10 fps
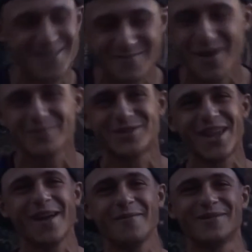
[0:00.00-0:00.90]
your mom's
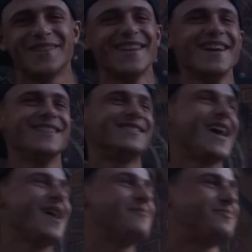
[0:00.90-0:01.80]
tab,
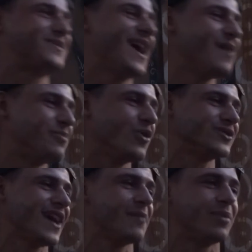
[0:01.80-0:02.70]
tab, tadpole
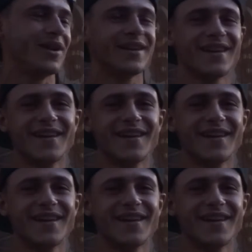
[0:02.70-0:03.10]
tampon.